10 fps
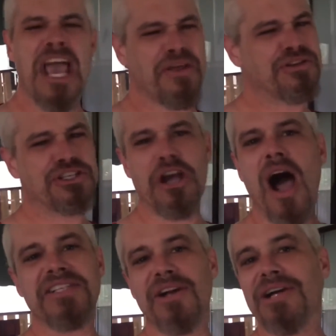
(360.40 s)
yeah, they're just
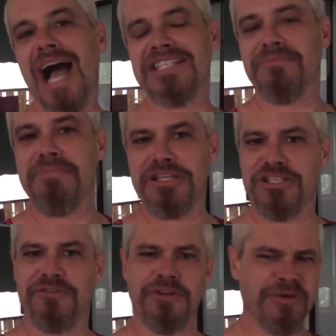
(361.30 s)
causing all kinds of
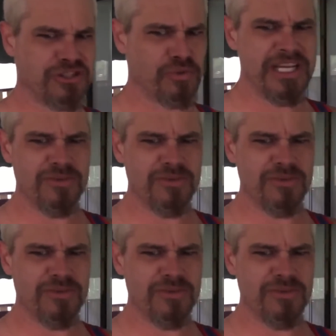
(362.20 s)
mischief. You know, it's the